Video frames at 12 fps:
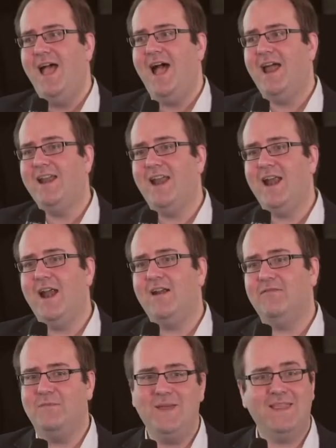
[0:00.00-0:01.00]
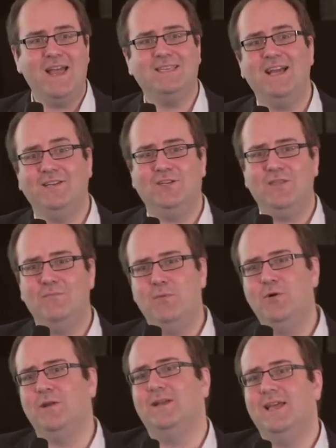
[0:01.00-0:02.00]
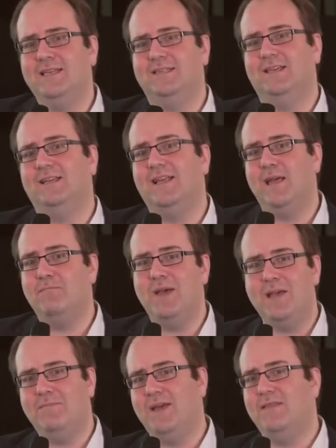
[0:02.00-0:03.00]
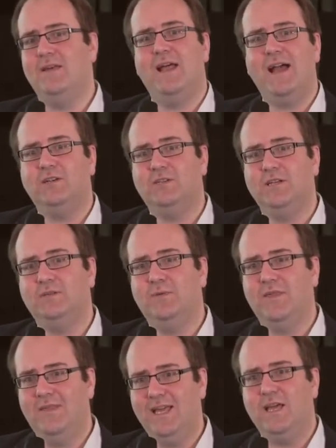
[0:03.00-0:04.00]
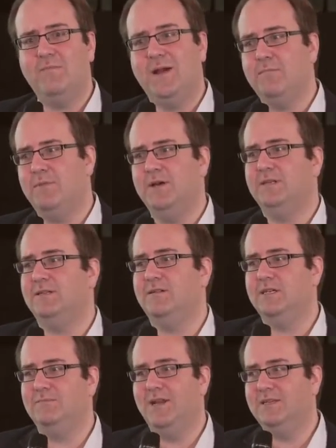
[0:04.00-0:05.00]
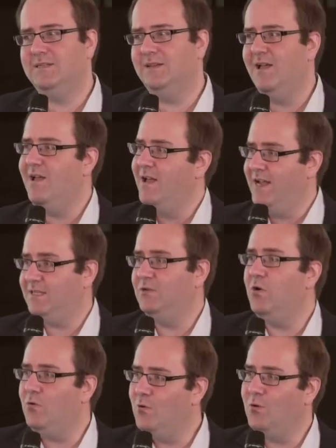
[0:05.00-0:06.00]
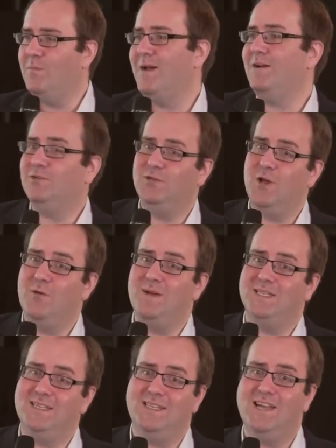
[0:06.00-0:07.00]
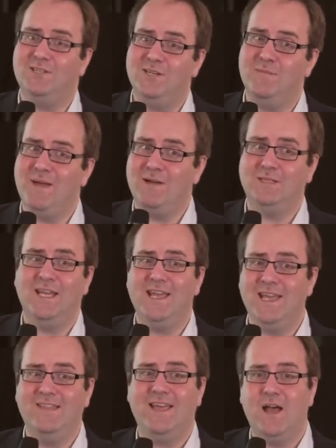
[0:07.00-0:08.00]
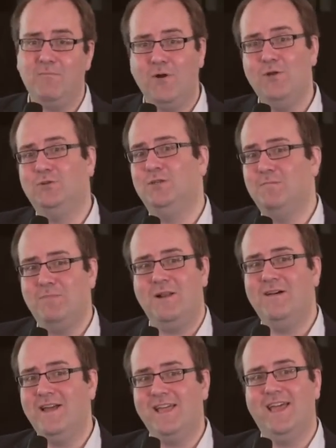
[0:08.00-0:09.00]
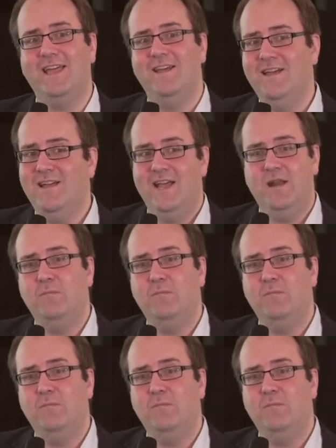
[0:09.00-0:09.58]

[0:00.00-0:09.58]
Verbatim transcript: And for me, that's actually the point, is that it may be that actually as we think about personalised medicine, it's not all about genomics, it's actually about taking that approach and applying it in